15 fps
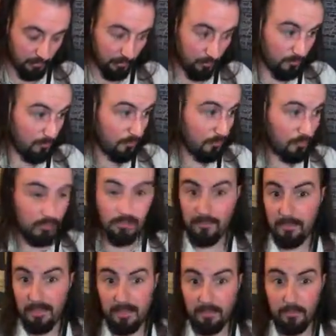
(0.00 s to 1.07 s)
use just to
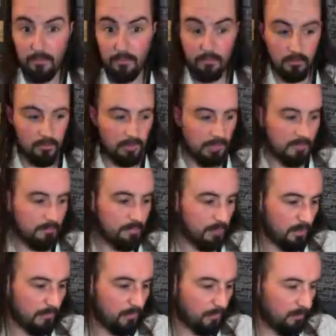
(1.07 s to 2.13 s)
make it look as
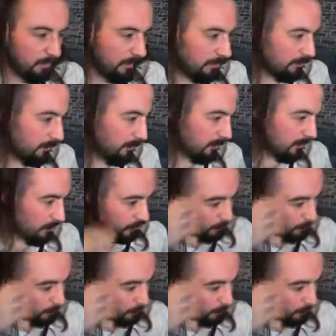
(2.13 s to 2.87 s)
bloody as possible.